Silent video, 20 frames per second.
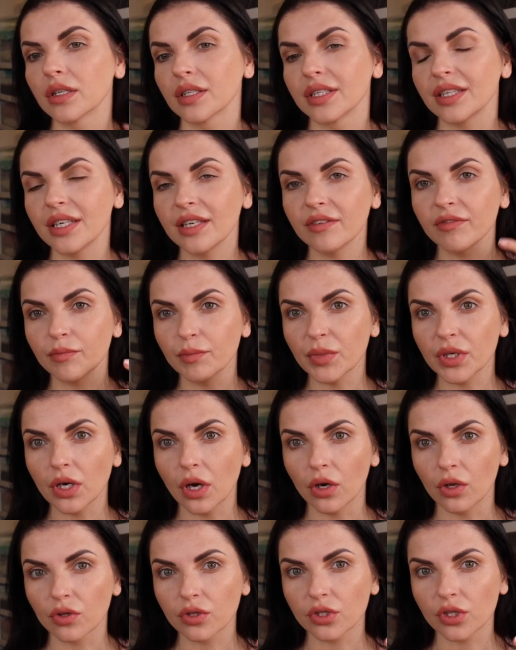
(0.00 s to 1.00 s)
give me
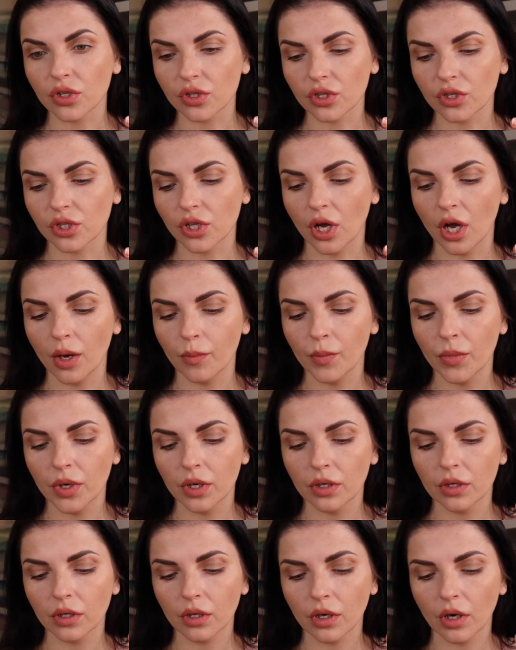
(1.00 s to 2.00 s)
also
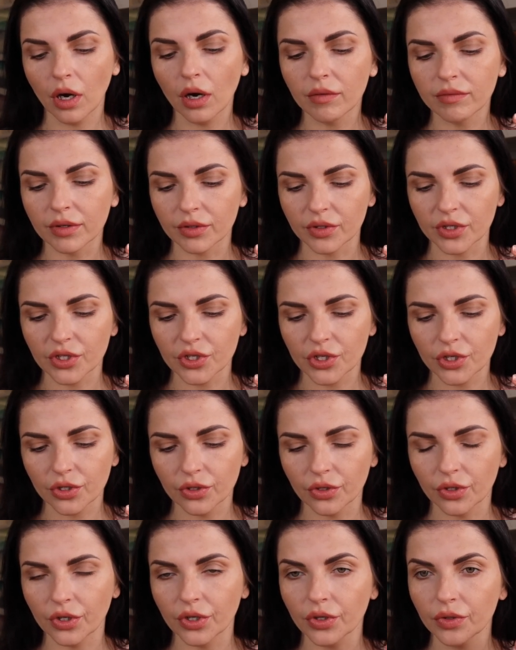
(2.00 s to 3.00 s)
some coverage,
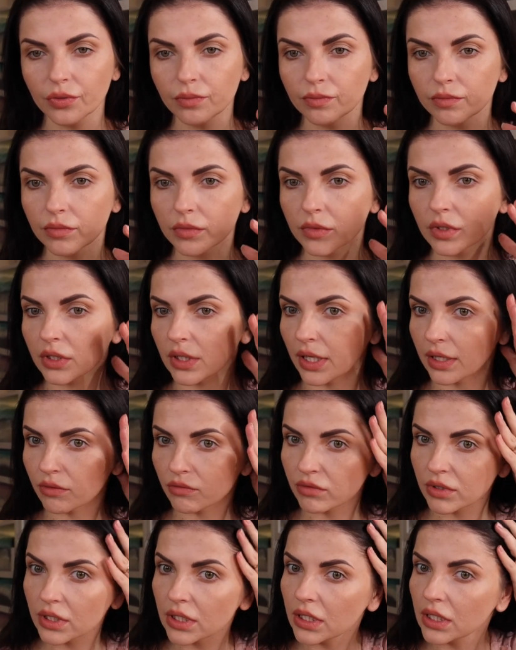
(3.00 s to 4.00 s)
you know. So I
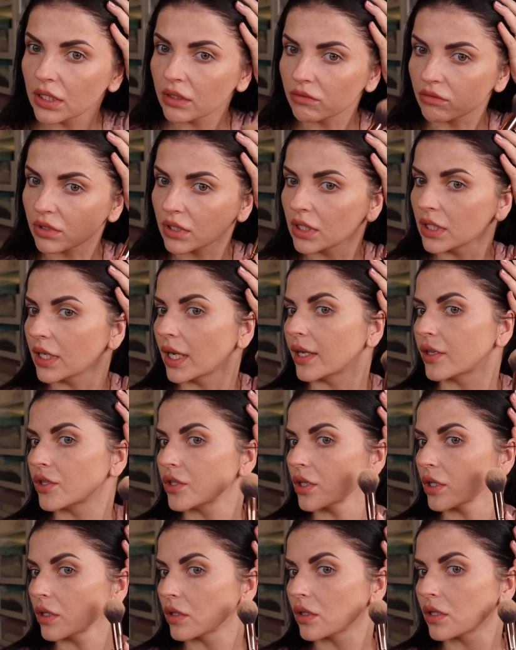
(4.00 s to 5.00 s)
really really
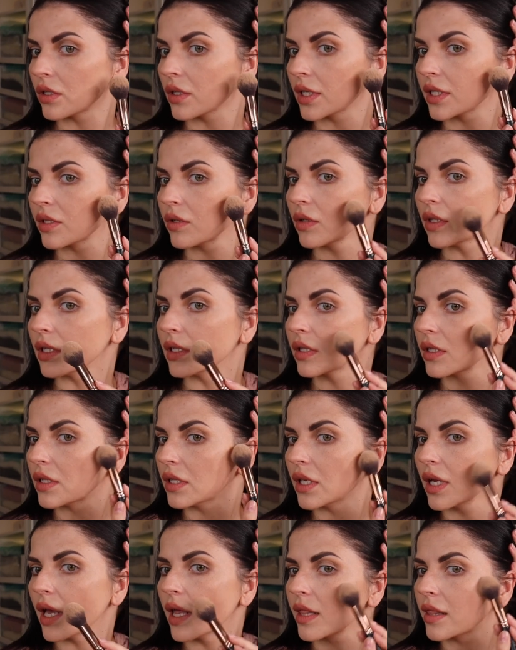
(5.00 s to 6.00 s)
enjoy. So as you can
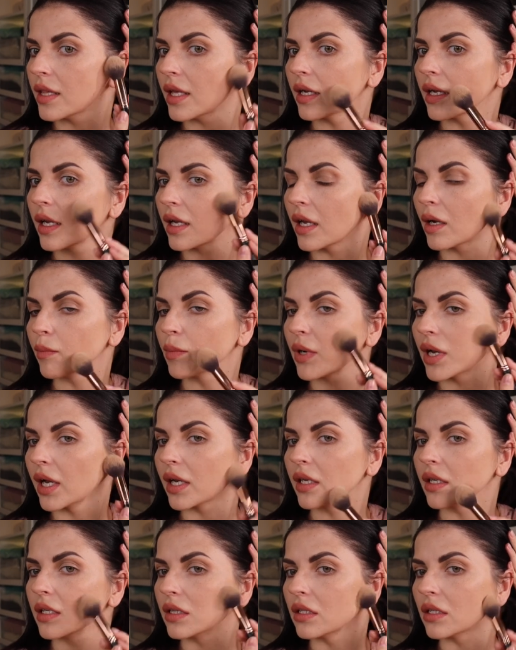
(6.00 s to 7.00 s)
see, and then I apply
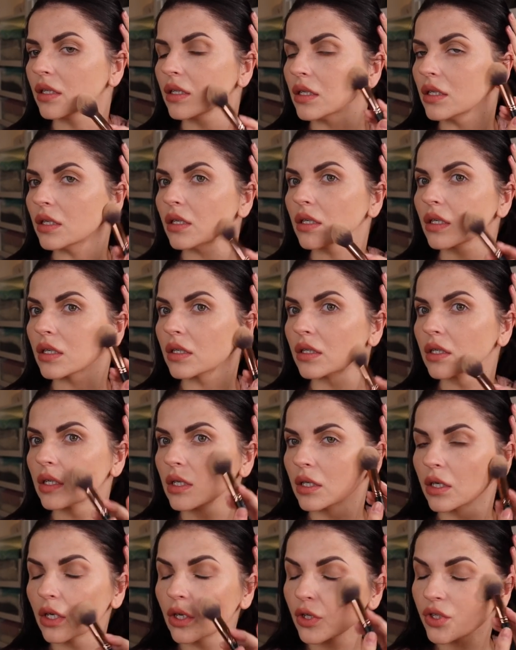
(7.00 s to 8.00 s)
in here,
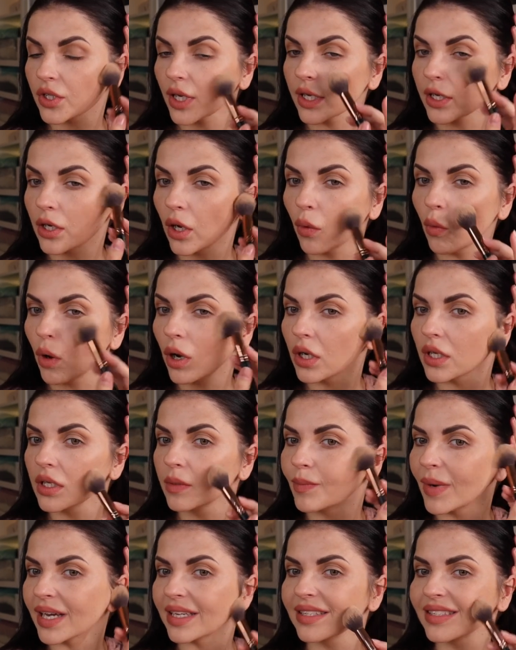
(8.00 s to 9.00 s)
so I go in
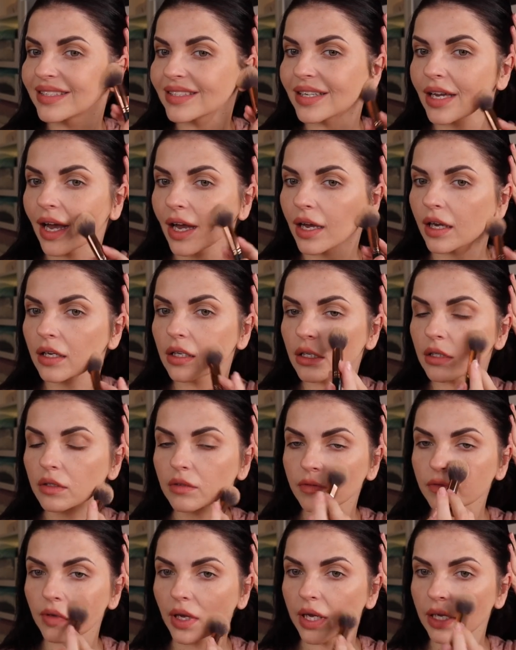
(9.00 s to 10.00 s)
my entire
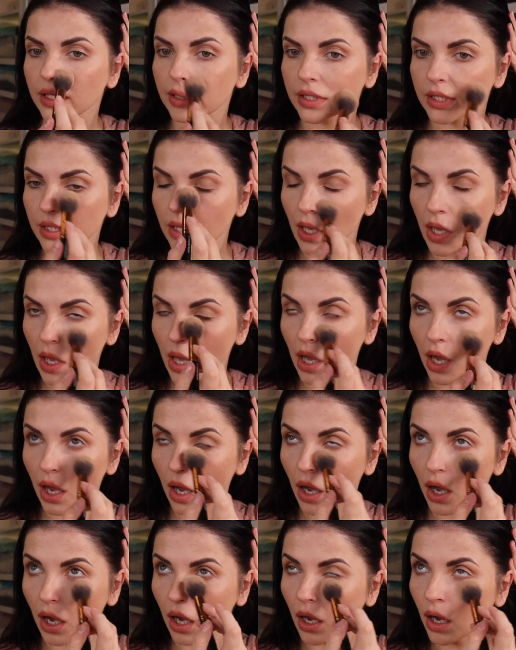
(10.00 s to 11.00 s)
face
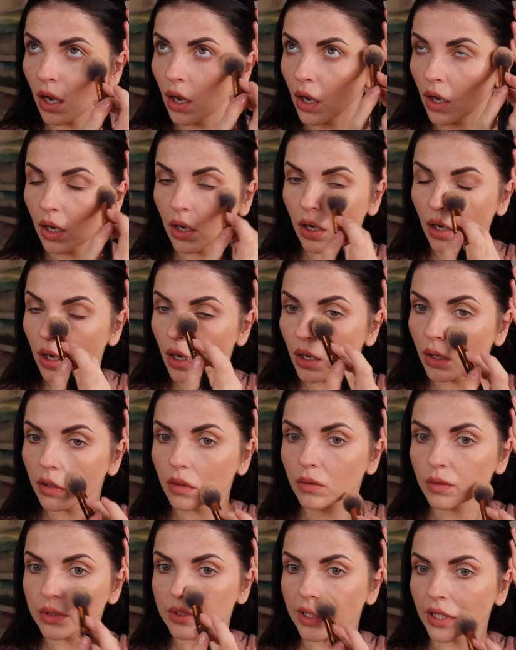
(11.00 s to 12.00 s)

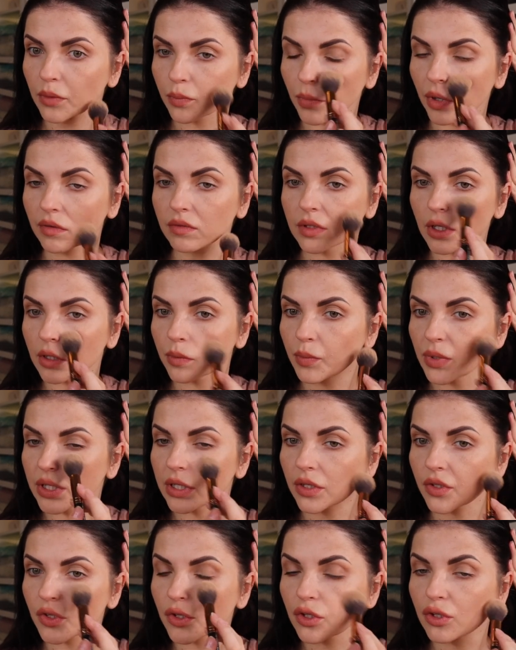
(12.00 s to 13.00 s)
with that powder
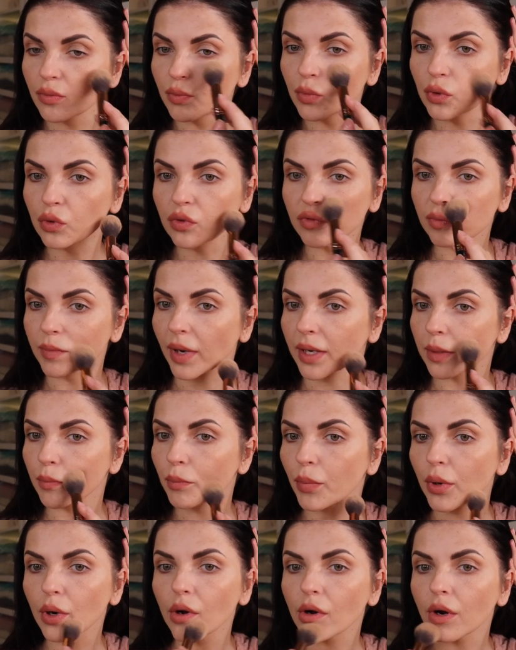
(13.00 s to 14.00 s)
because smooth my
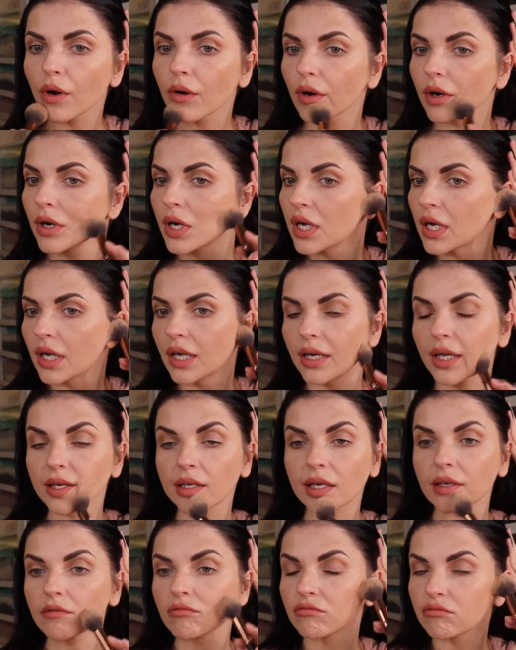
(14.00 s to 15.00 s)
pore.
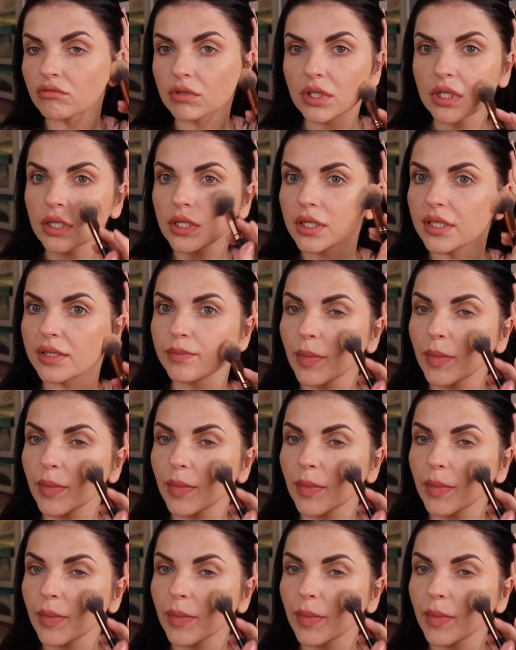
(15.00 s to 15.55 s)
Like, I really, it's